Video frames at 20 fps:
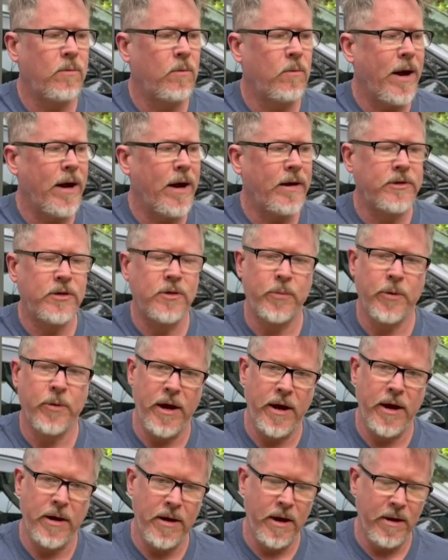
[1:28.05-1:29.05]
wide
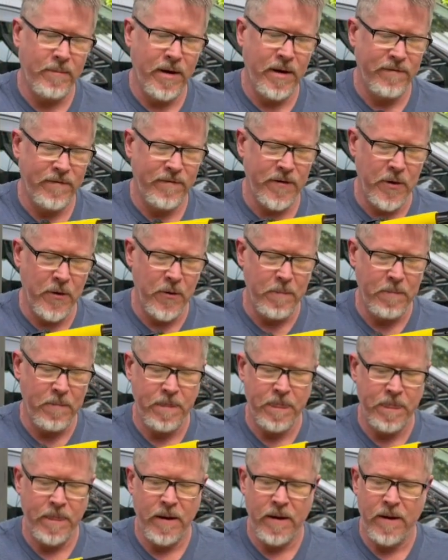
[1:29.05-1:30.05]
spread on my foam.
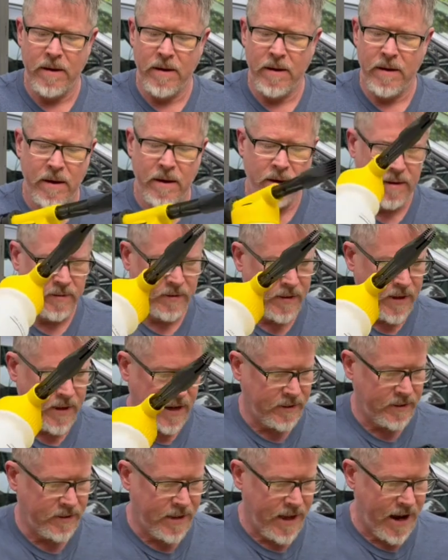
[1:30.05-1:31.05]
So
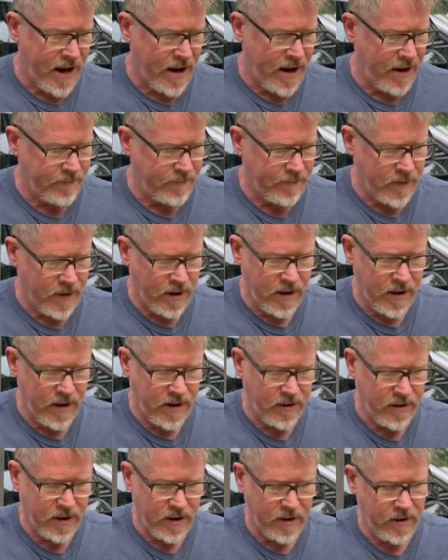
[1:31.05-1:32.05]
that's that.
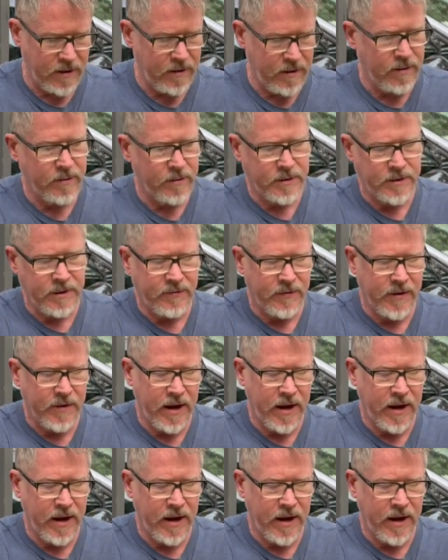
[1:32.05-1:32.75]
You're going to receive a